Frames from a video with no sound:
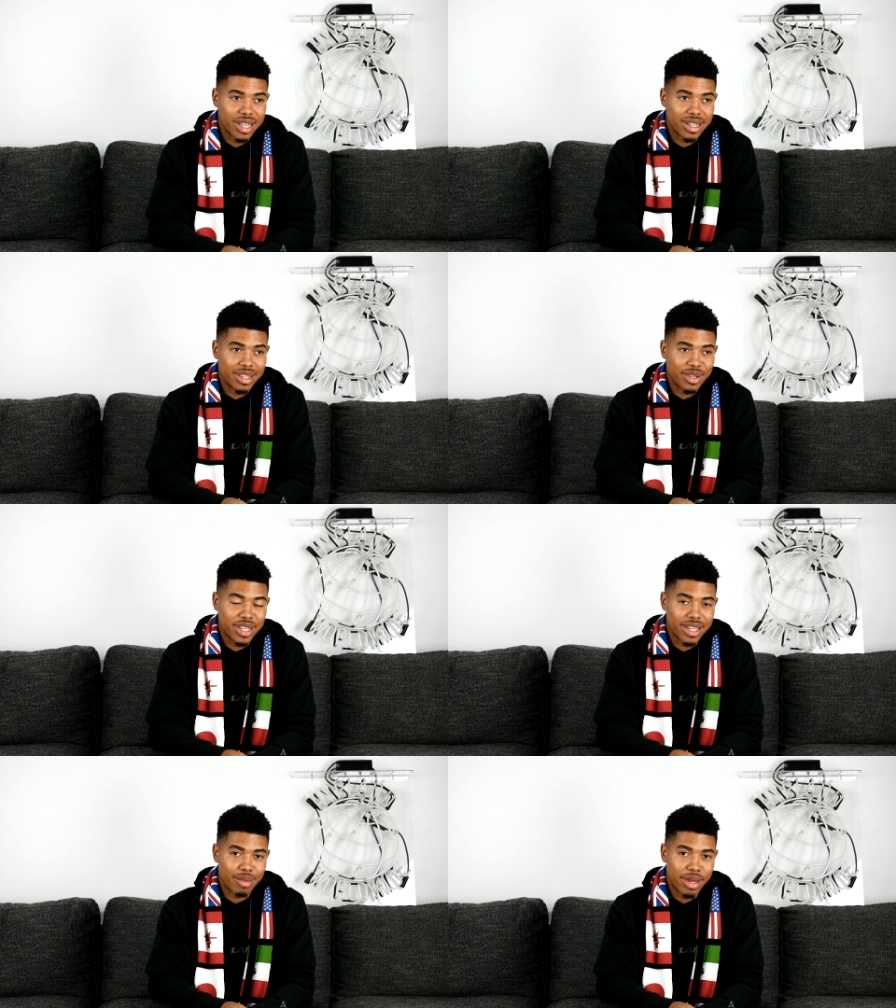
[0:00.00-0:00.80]
like a little
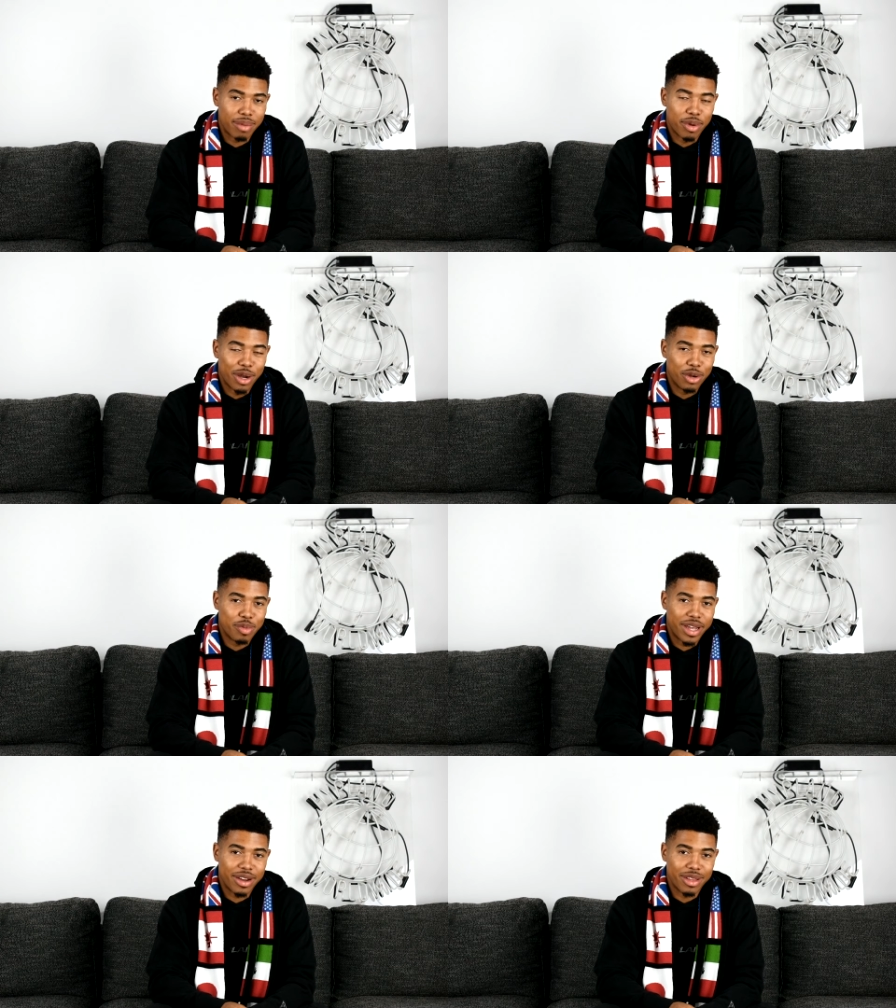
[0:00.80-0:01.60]
kid. I mean, I
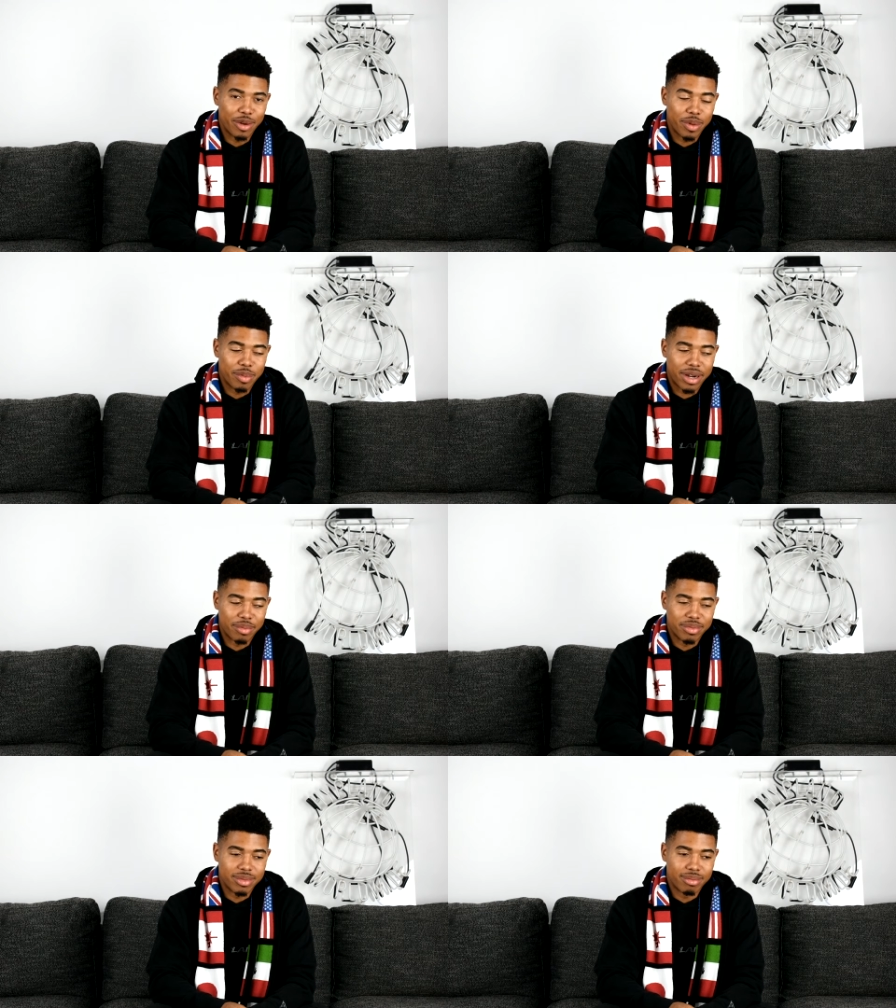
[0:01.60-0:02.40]
hoop now a little bit, but
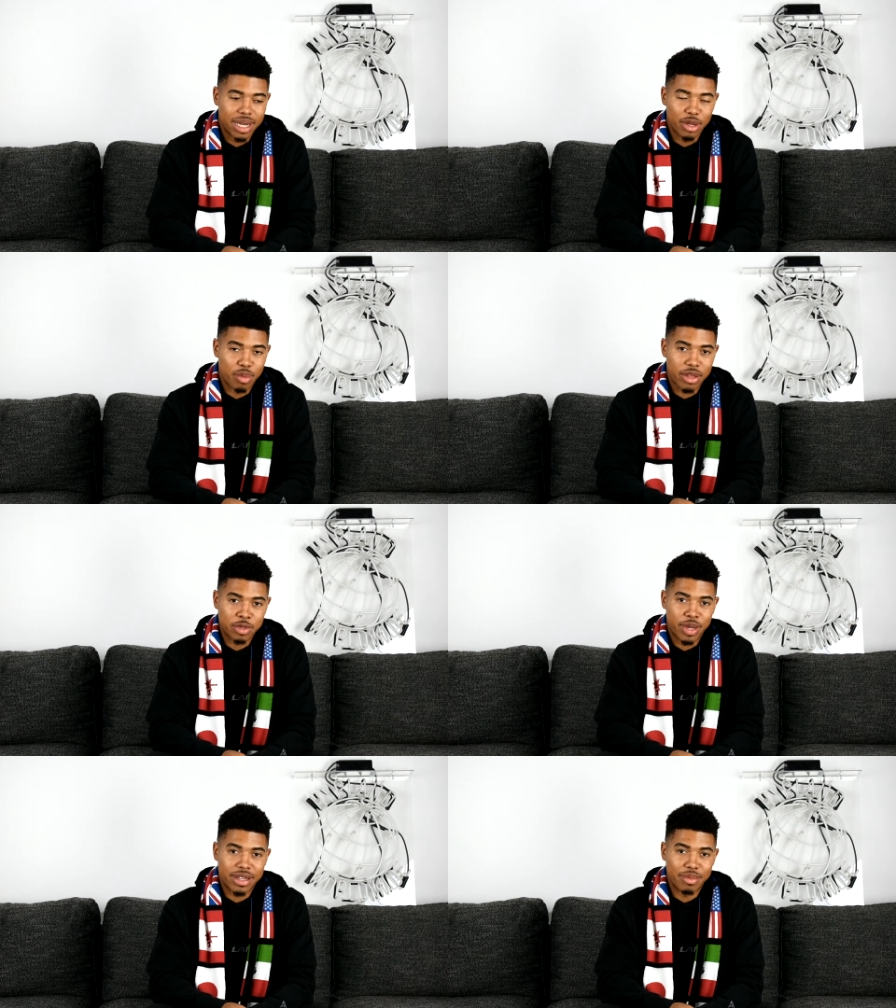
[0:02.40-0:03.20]
my little
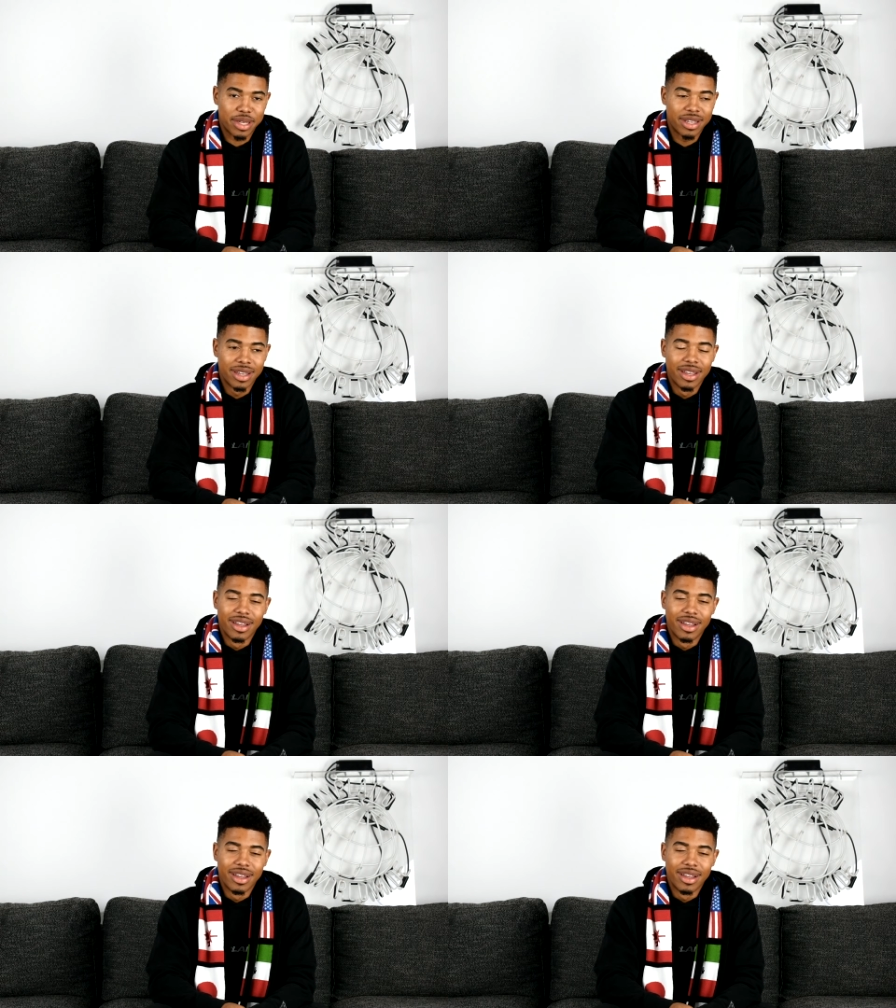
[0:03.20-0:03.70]
brother's better than me.